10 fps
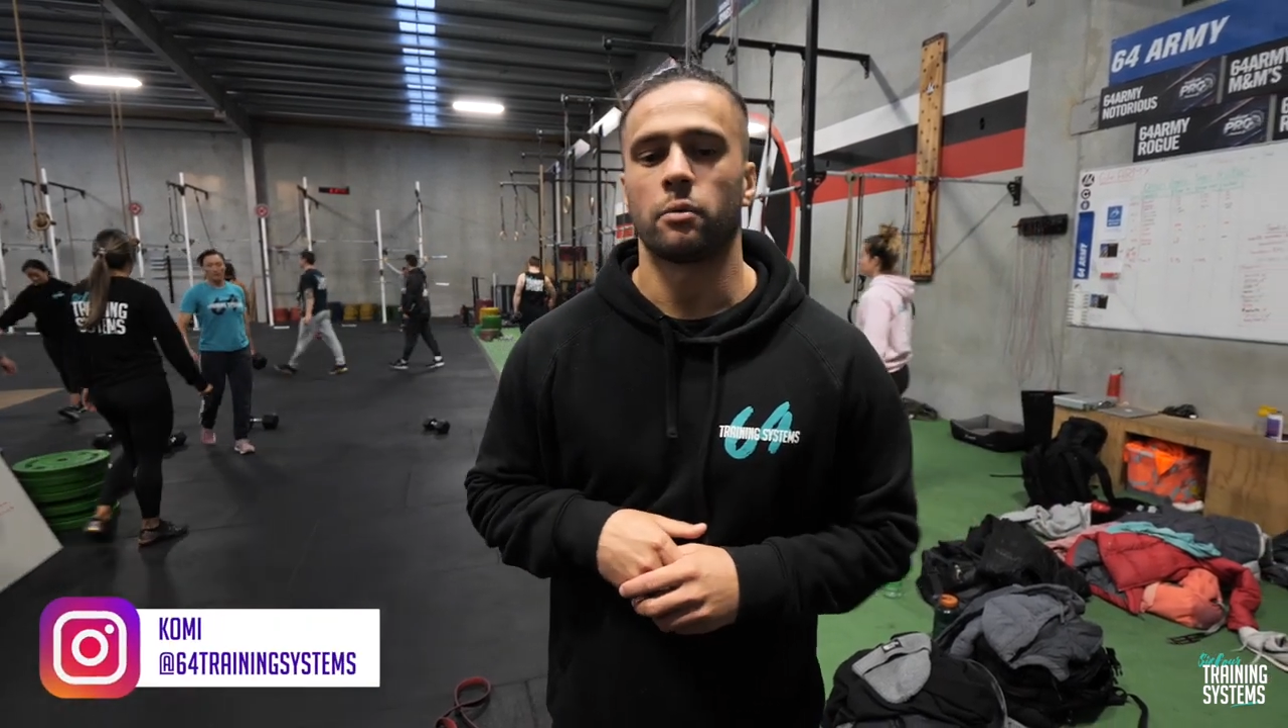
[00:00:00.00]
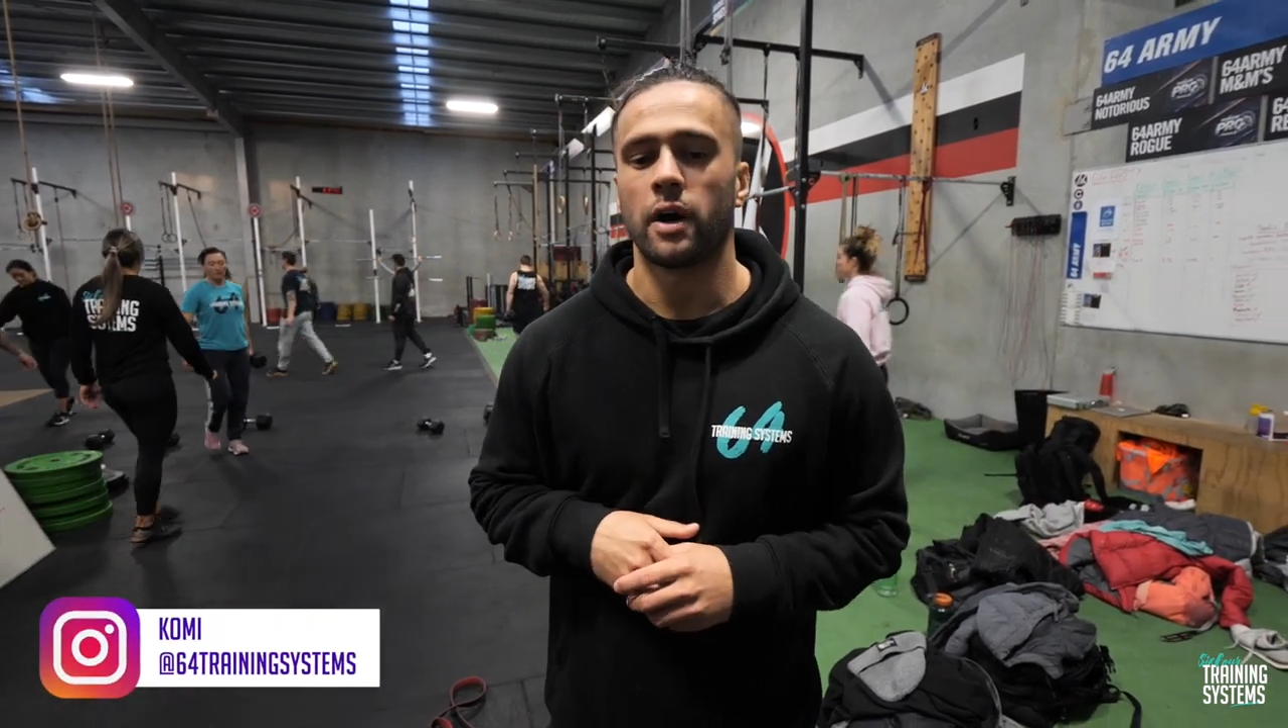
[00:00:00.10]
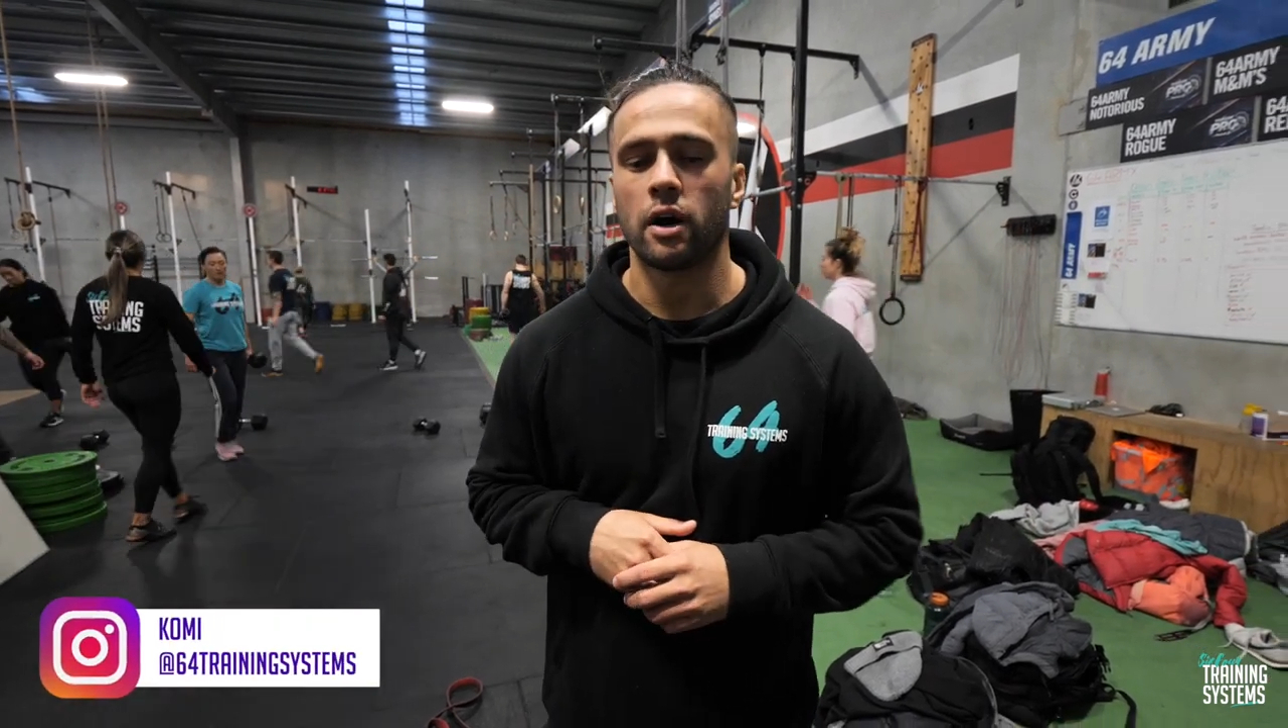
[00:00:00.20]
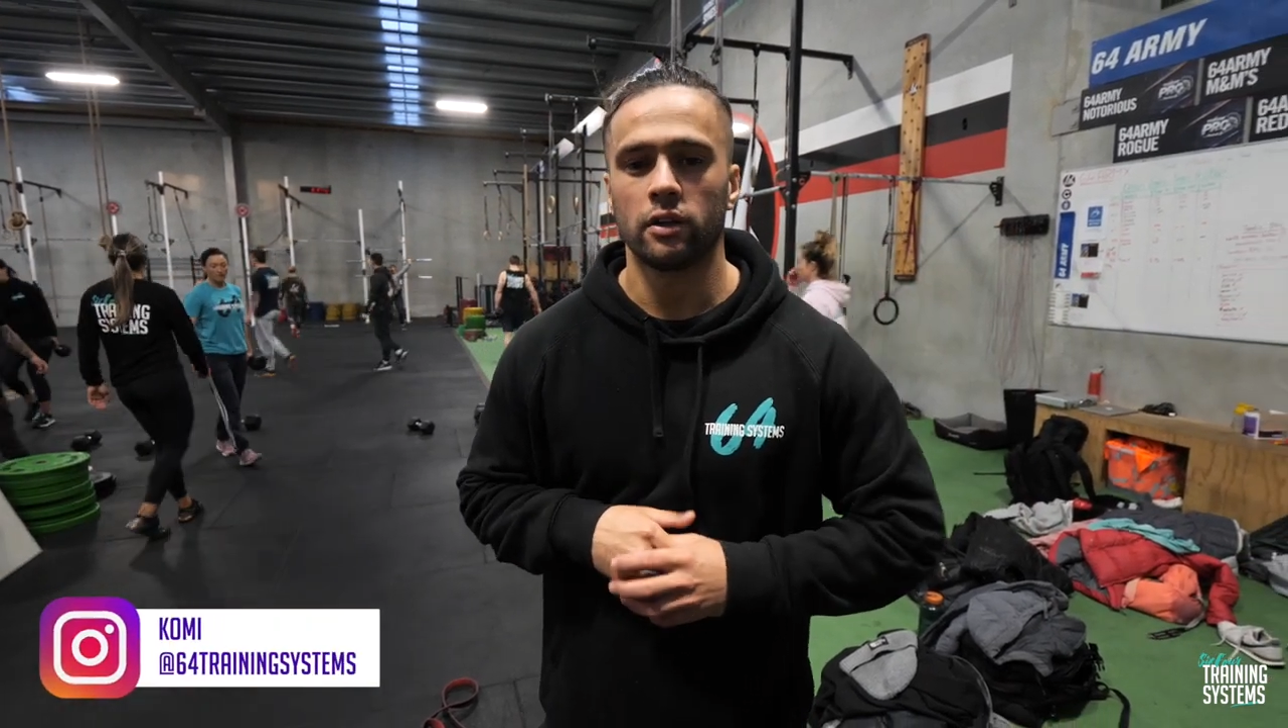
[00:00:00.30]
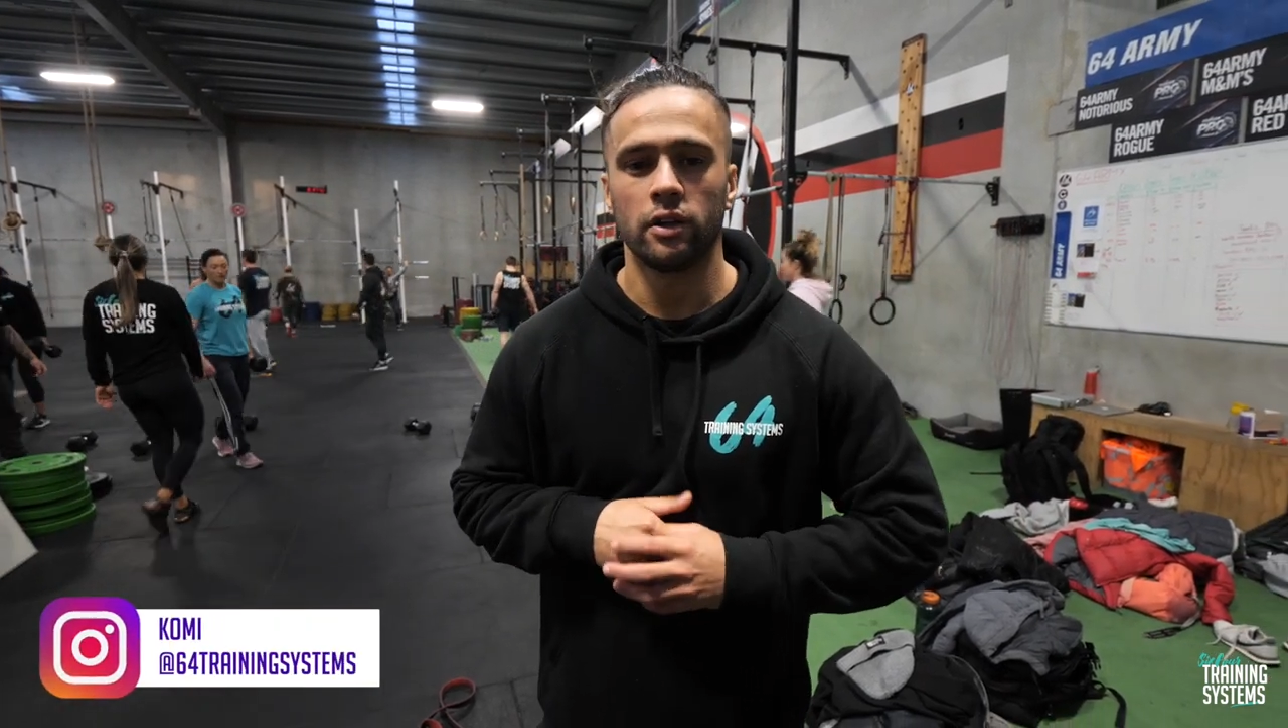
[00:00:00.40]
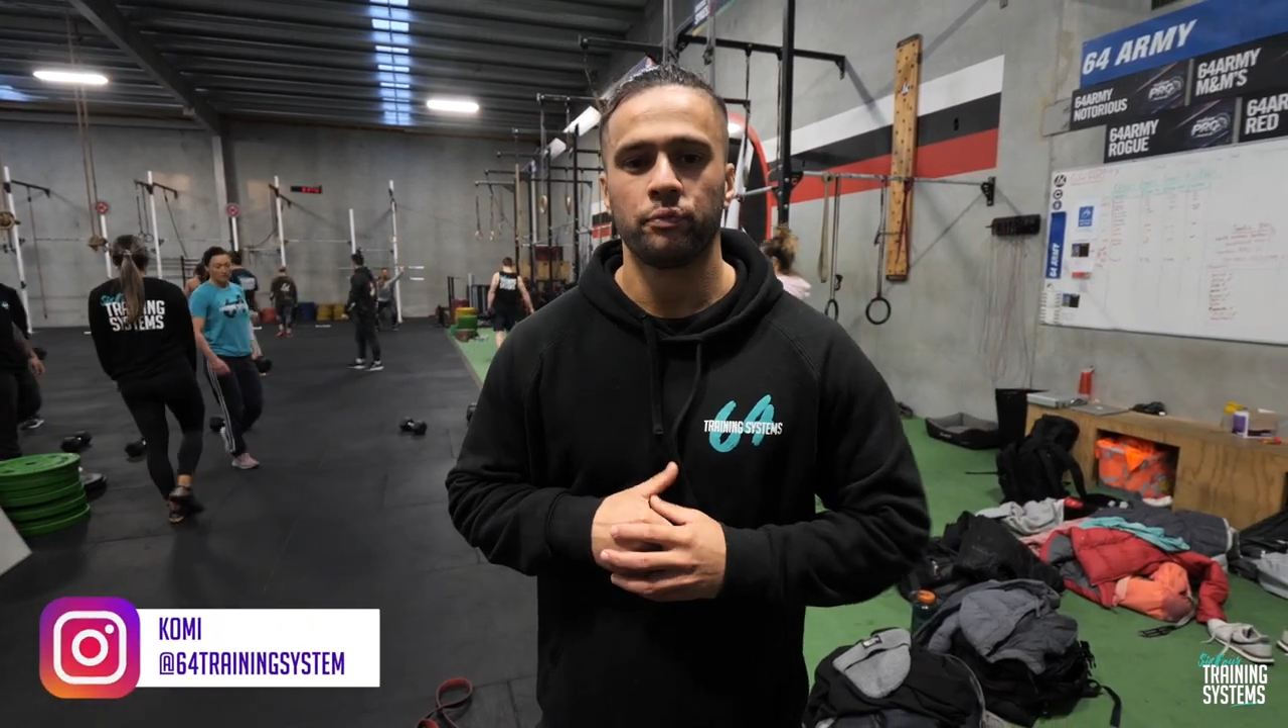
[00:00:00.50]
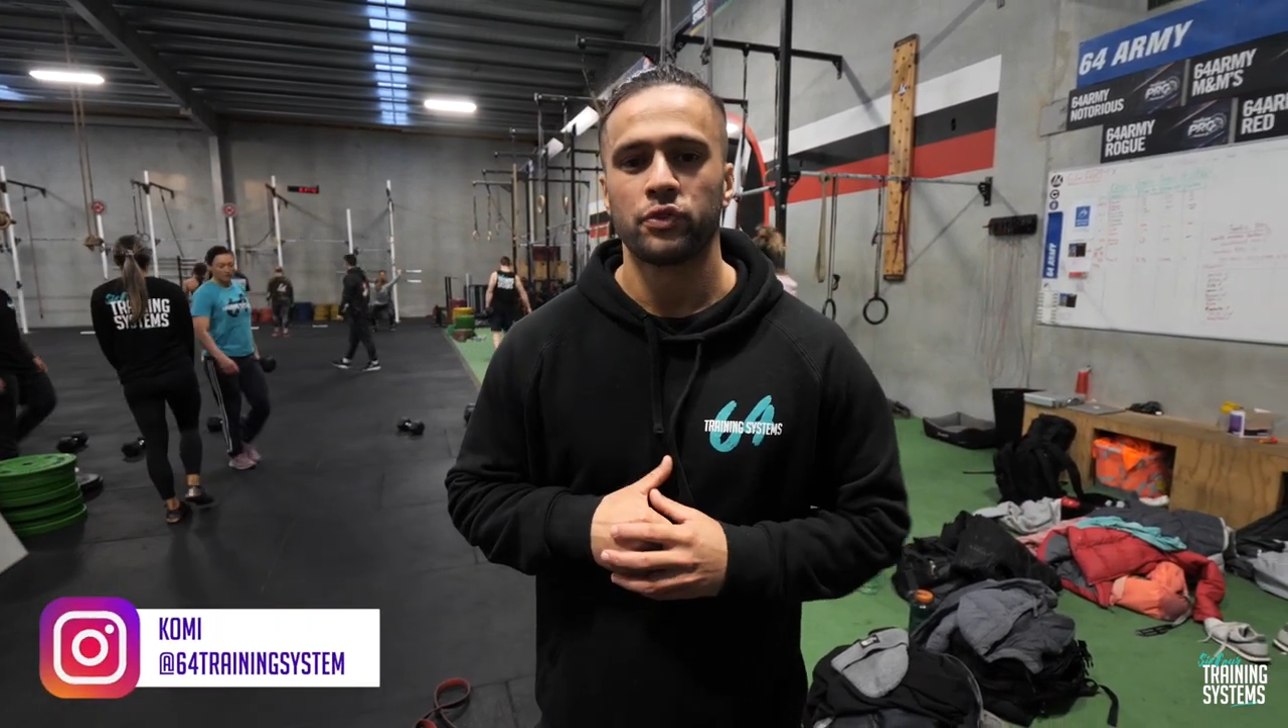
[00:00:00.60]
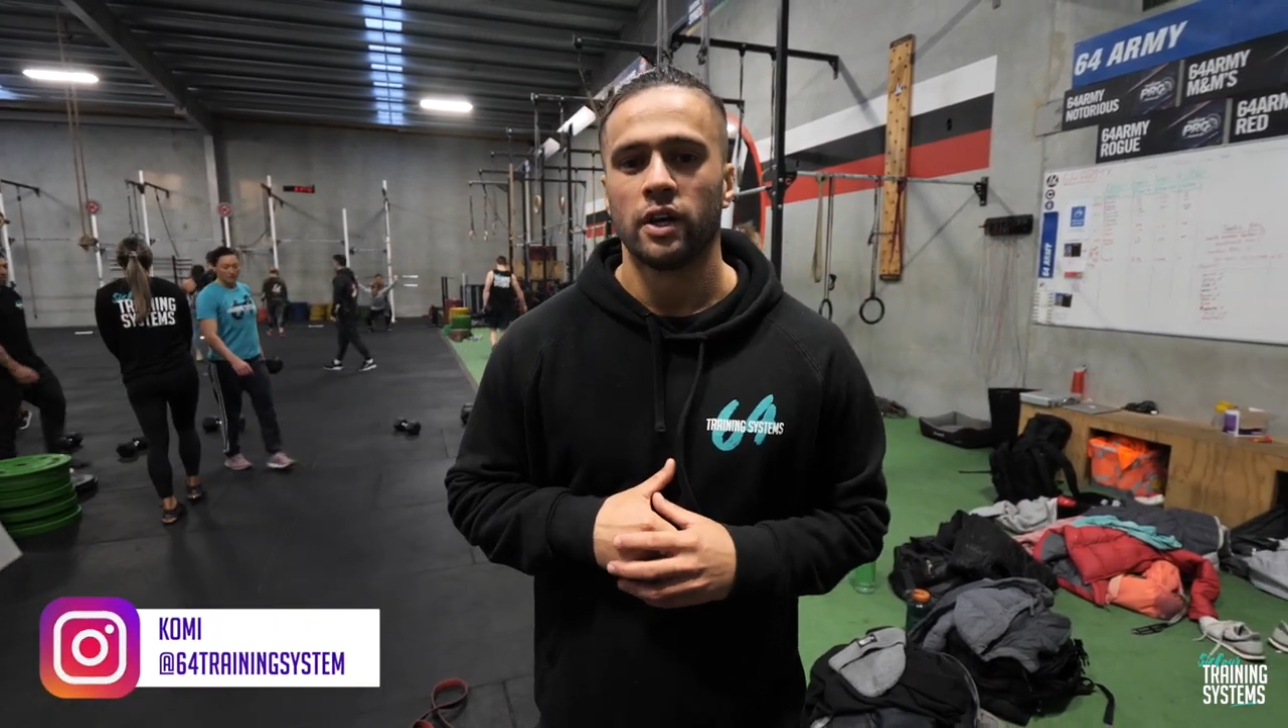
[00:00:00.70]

Māori.